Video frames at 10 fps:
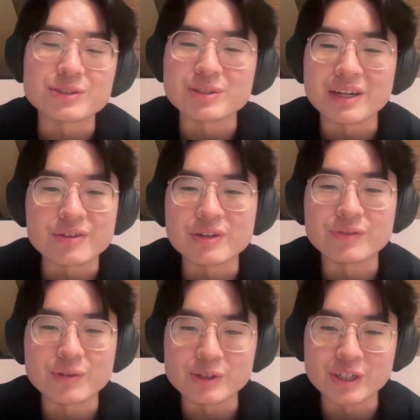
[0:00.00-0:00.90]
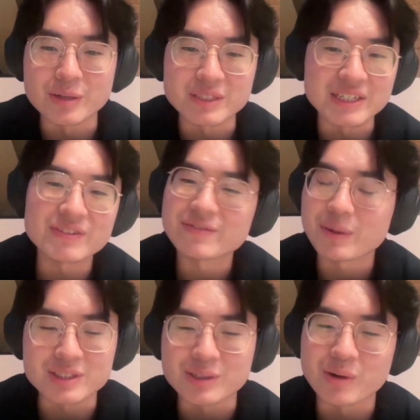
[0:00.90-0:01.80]
to like 3 or 4 jobs. Even if I
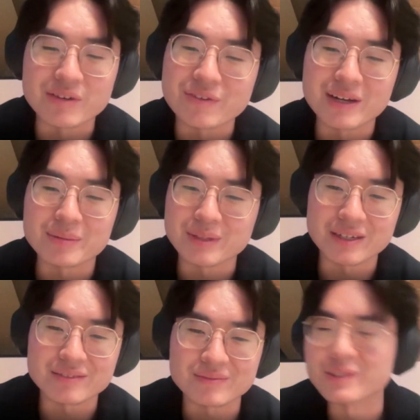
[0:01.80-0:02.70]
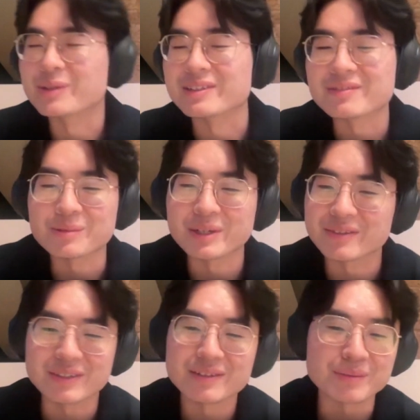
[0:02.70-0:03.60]
wasn't qualified, I'd be like, you know what,
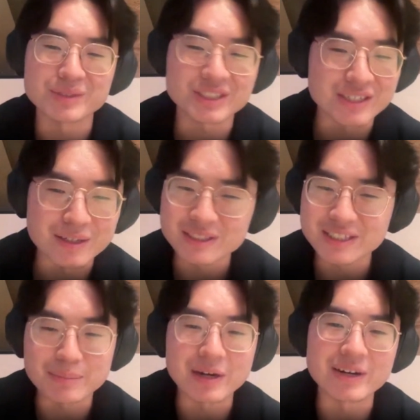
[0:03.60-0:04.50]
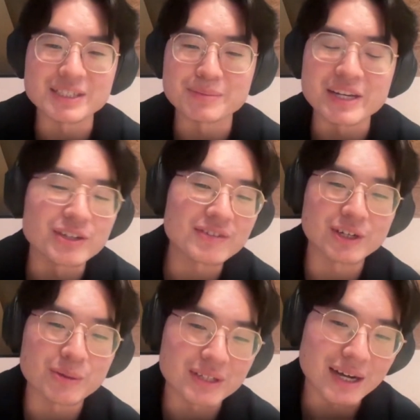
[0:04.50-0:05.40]
whatever. I'm just gonna send my resume. You never
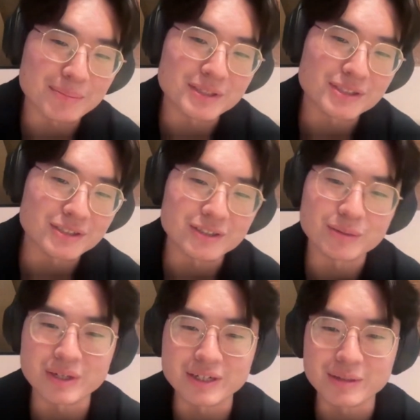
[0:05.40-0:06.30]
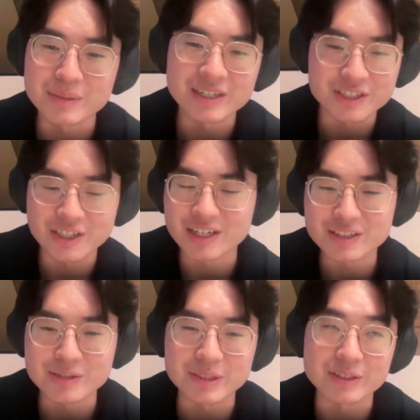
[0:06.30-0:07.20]
know what happens. You know, 1 in a million
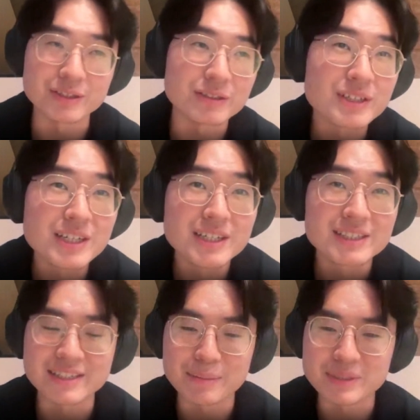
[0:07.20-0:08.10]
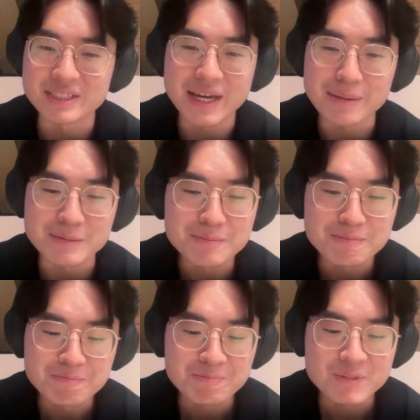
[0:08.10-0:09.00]
chance, could be good. It's a numbers games.
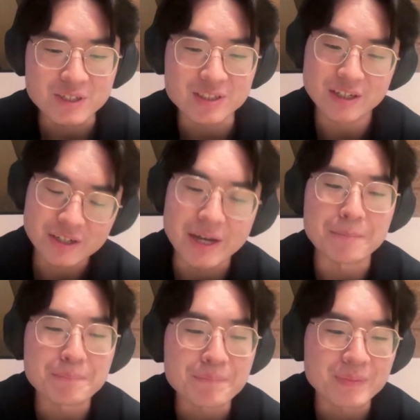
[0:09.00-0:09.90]
So I was like, okay.